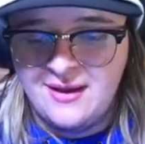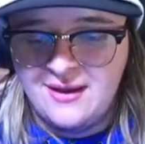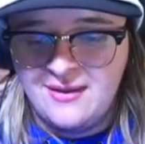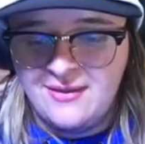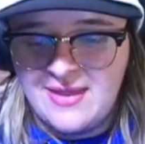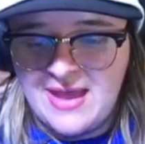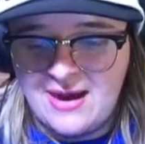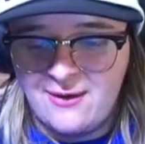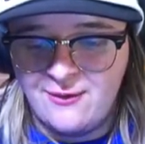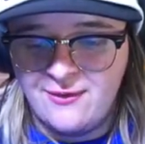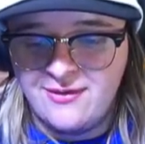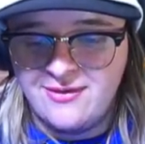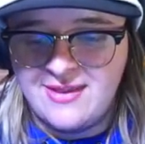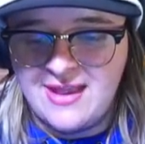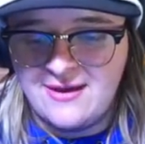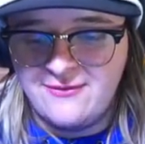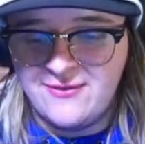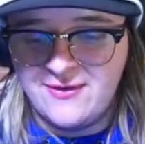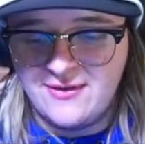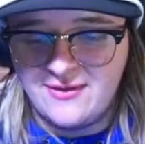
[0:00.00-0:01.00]
That was
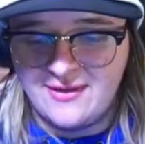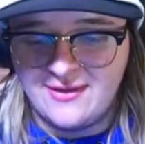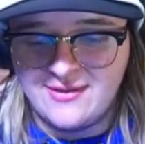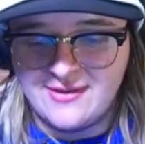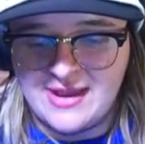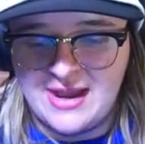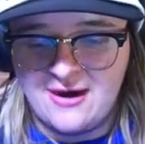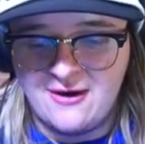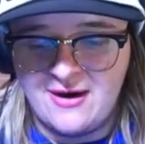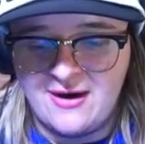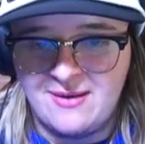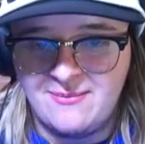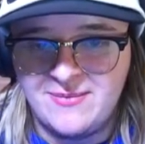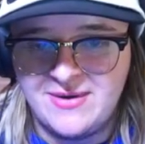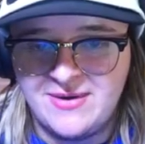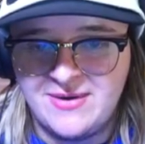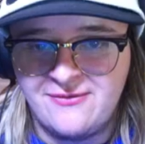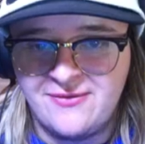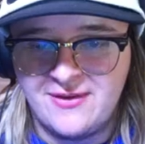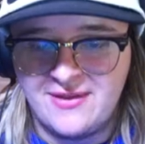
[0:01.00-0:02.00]
definitely scary. I'm
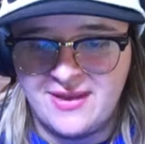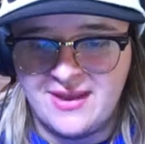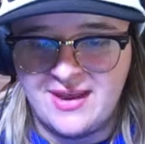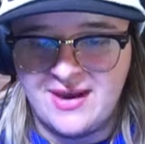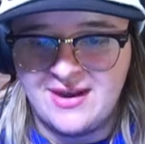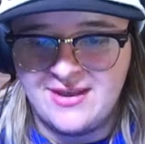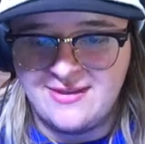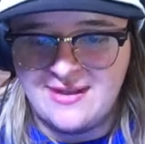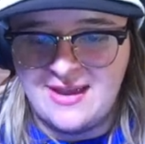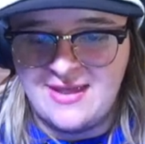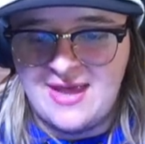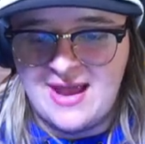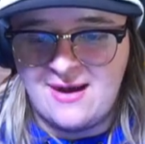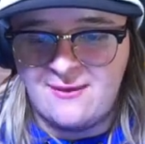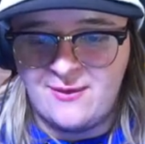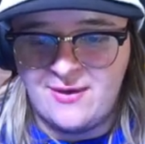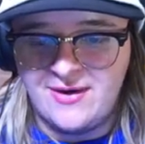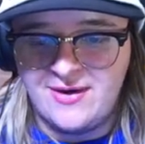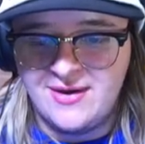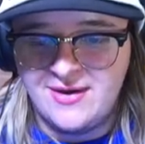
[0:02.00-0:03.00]
definitely gonna say that
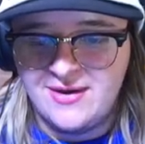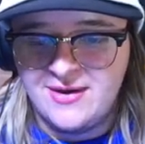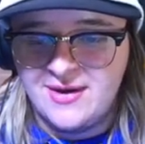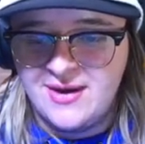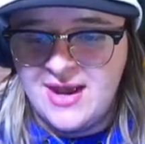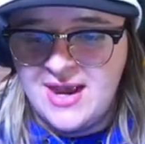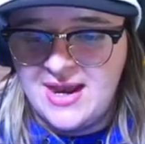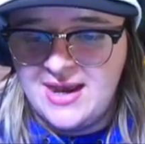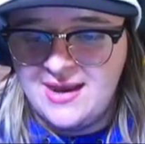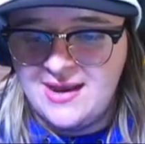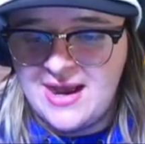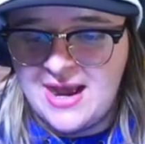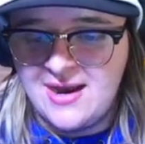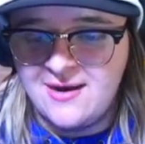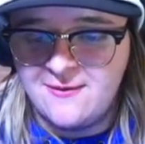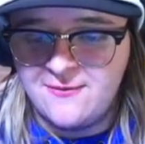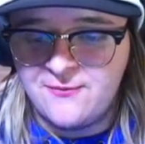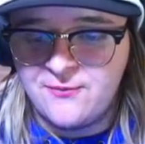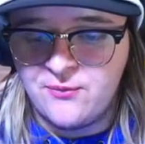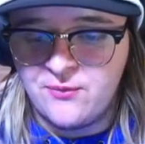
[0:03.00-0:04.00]
one. Any
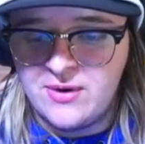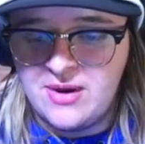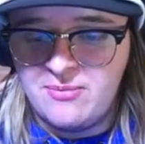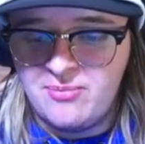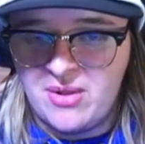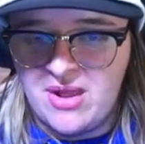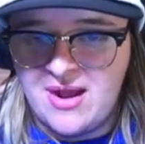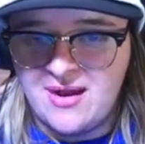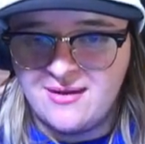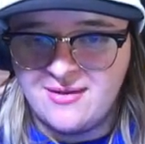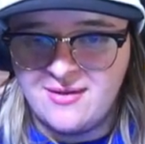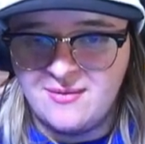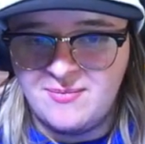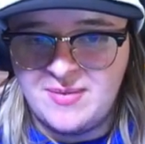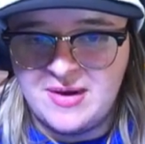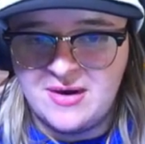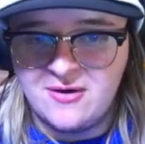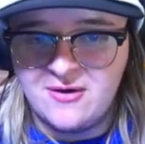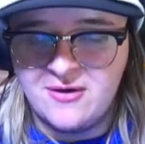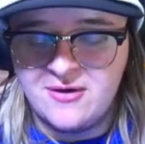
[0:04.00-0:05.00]
kind of free blocks up
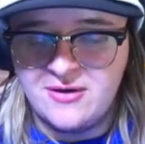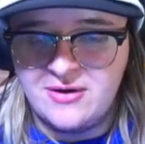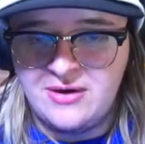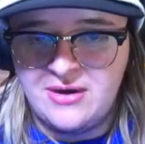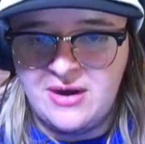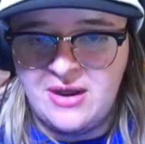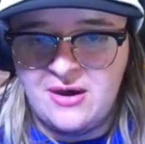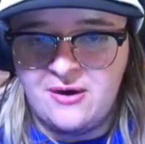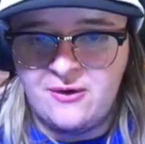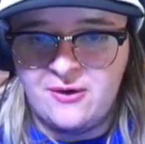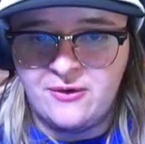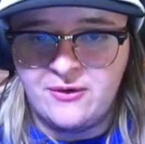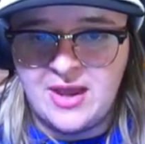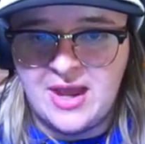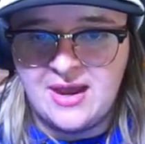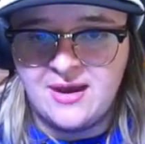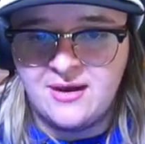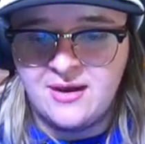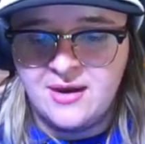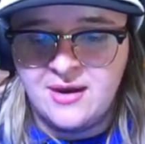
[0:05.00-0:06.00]
here? No.
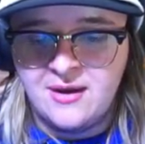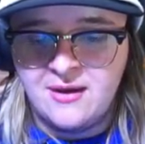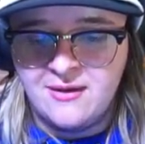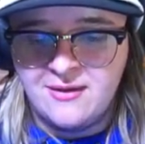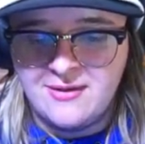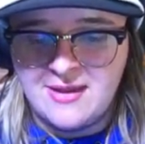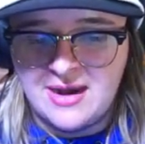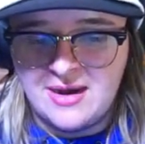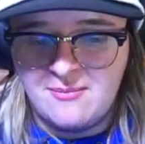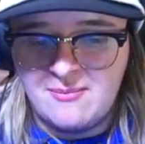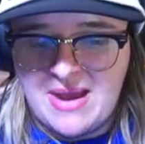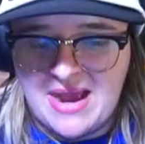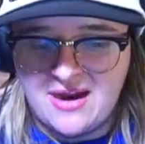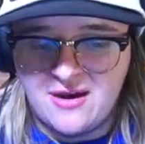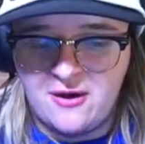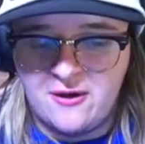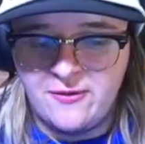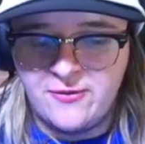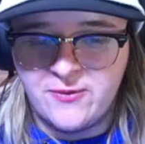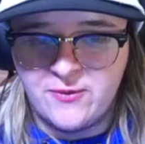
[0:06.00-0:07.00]
Okay. Send them
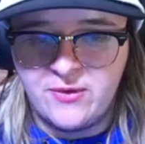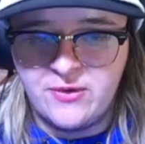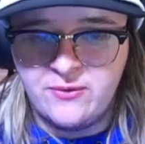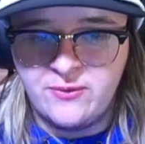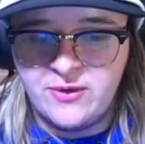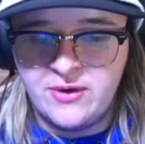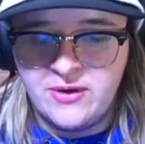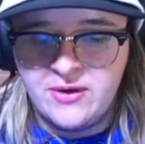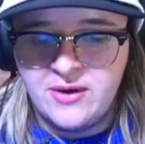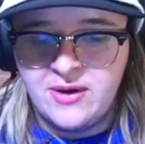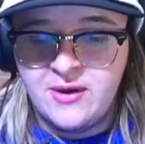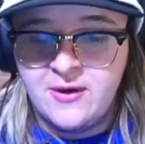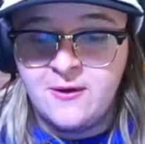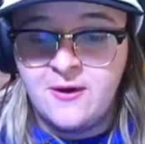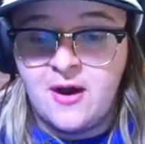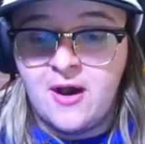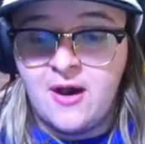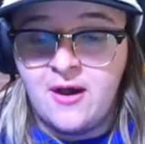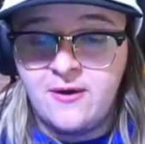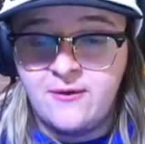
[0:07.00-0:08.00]
back on through.
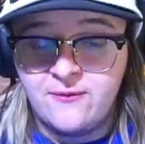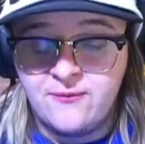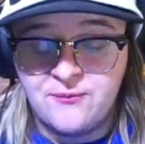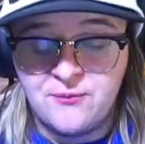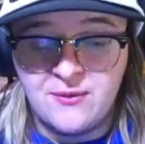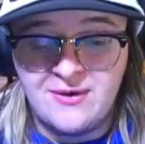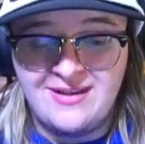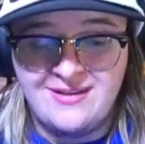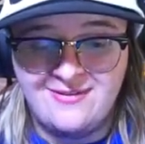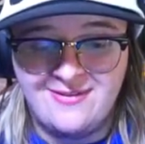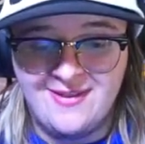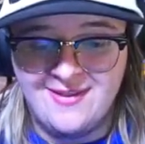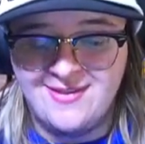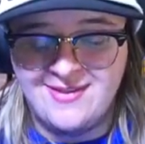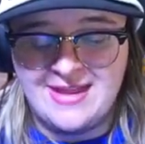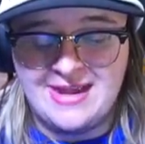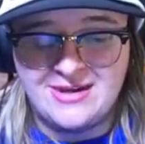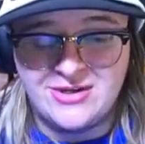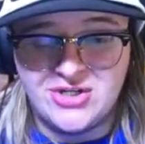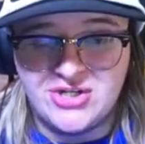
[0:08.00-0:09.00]
Unfreeze this
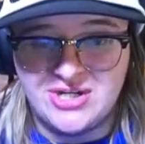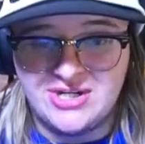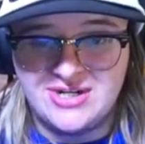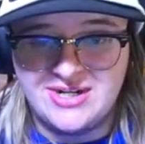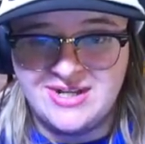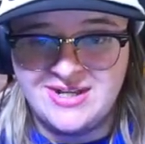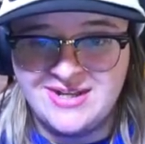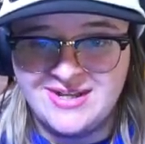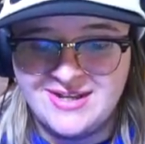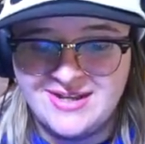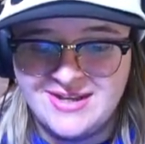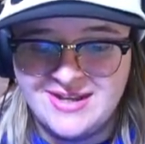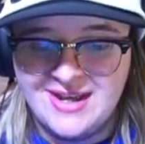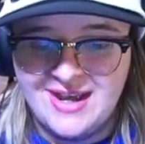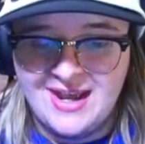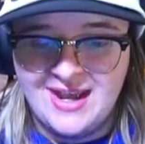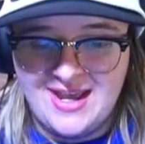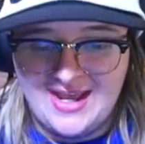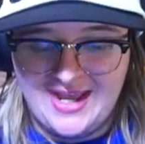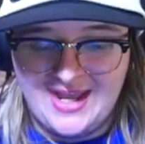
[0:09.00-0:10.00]
section.
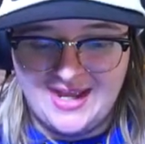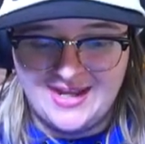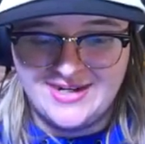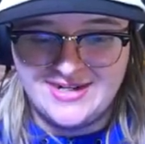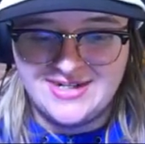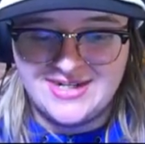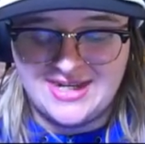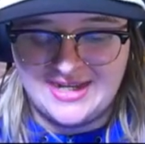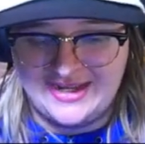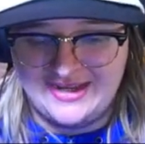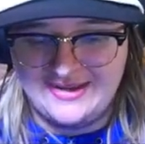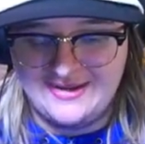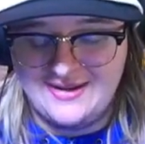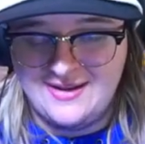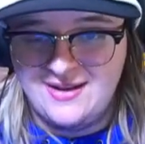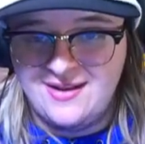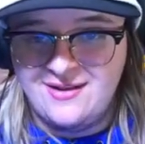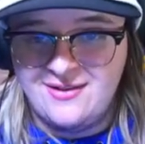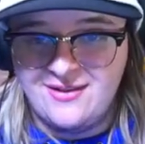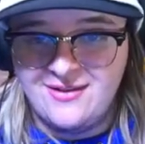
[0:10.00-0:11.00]
And
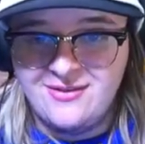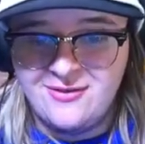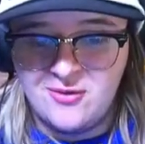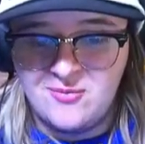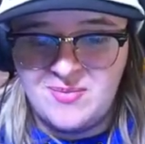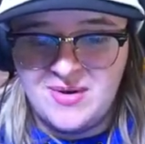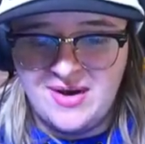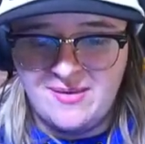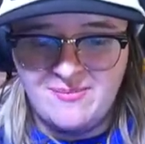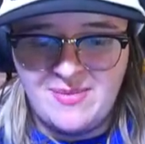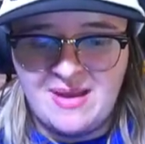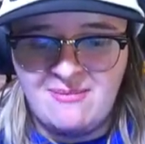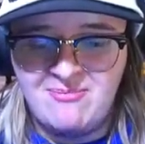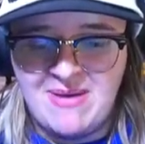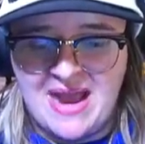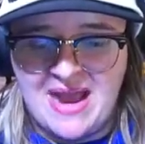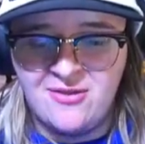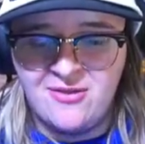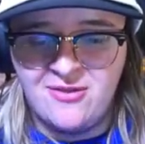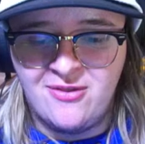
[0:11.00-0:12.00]
let's open up that
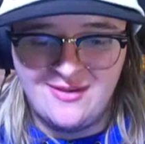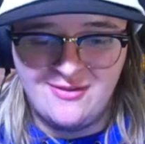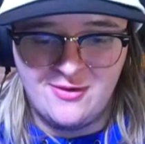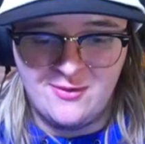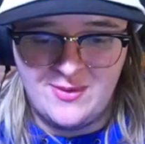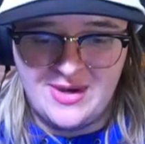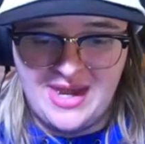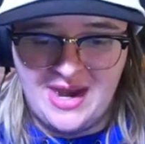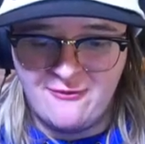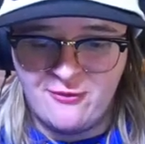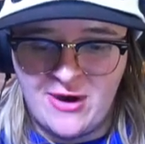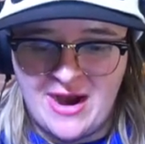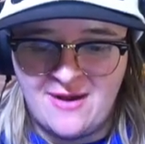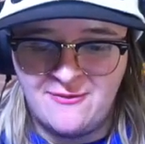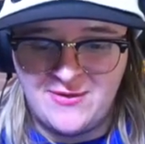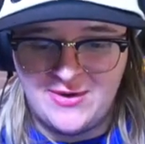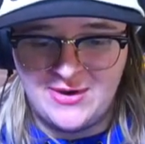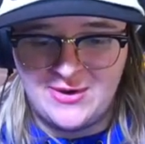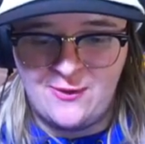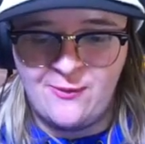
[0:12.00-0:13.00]
pathway so we never
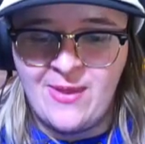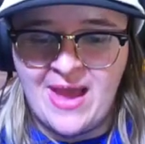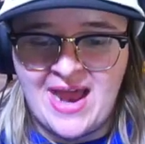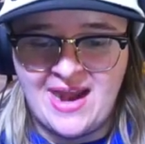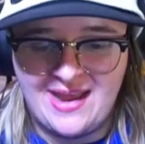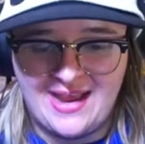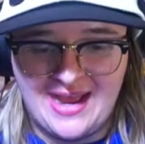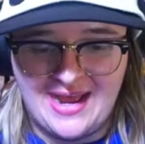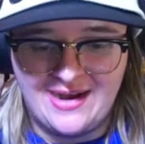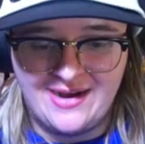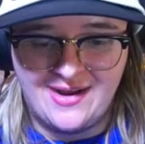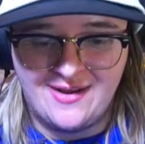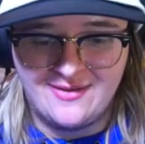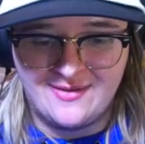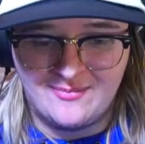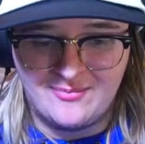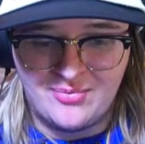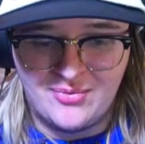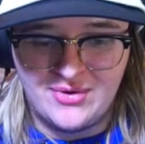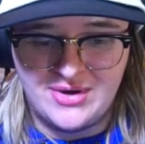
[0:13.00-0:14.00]
have to do that again,
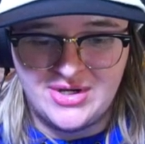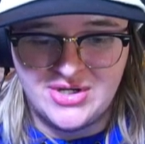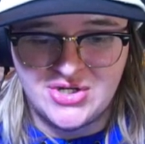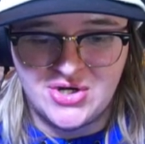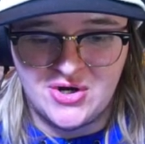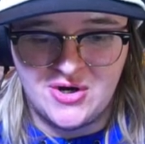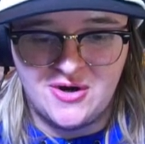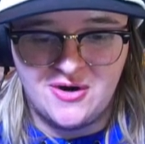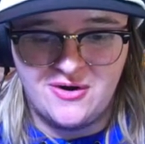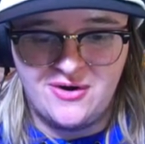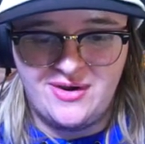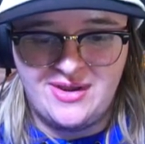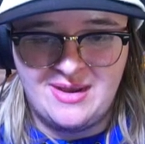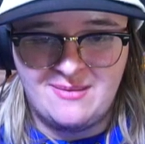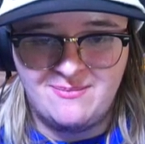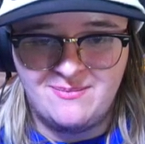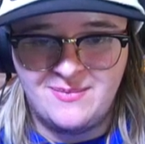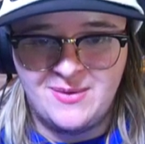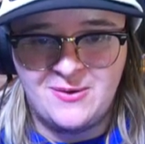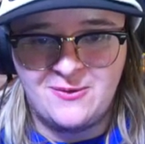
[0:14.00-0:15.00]
because I'm pretty sure...
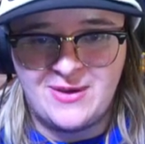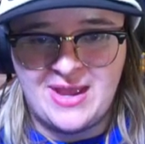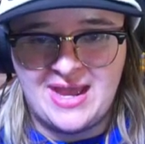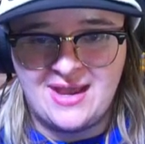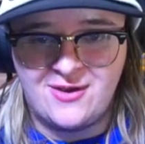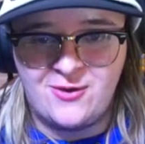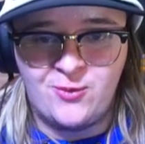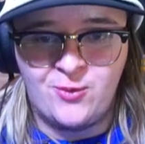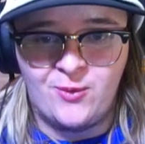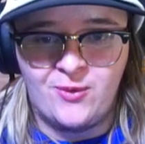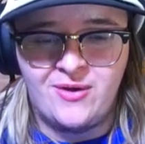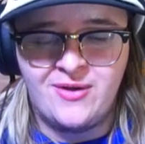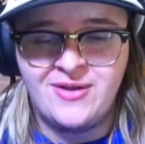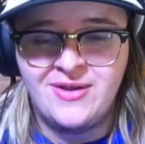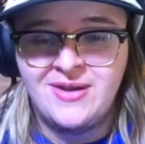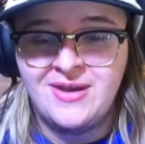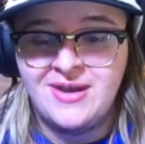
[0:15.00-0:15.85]
Yep. Okay, cool.